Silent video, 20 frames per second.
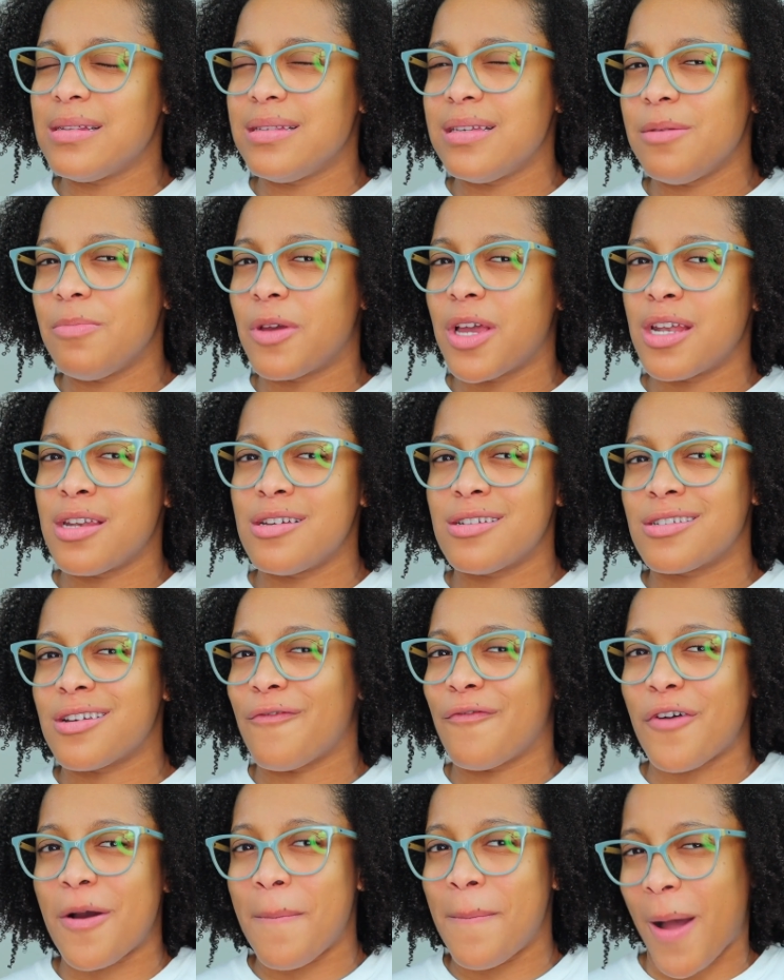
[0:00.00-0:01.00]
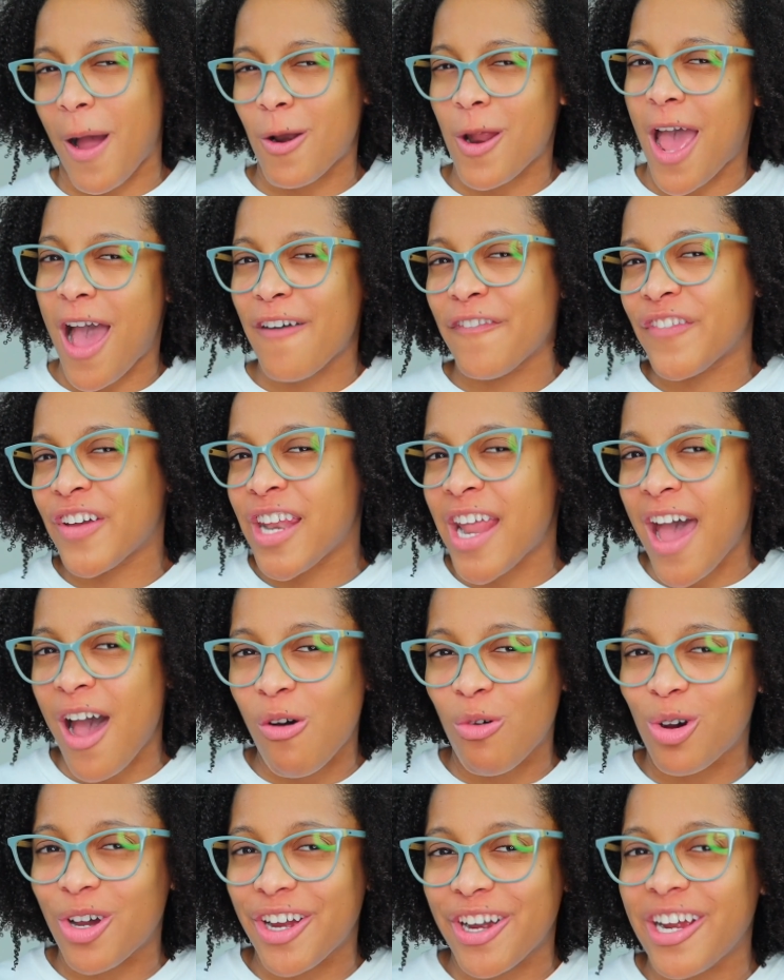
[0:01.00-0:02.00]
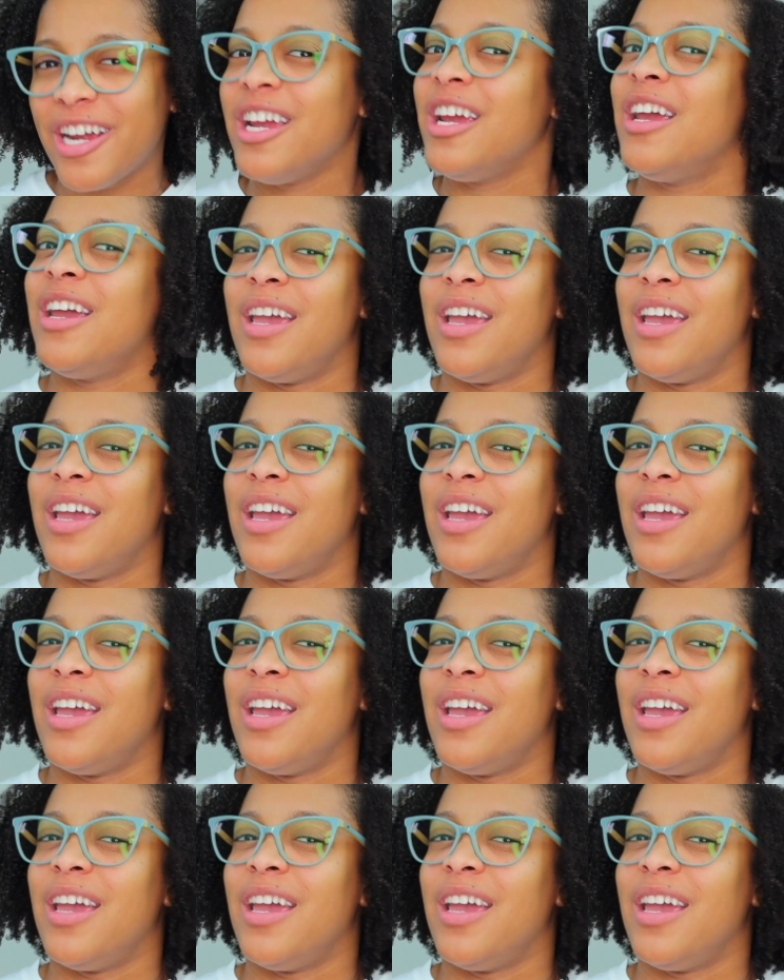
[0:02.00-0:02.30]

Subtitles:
deep condition for about half an hour,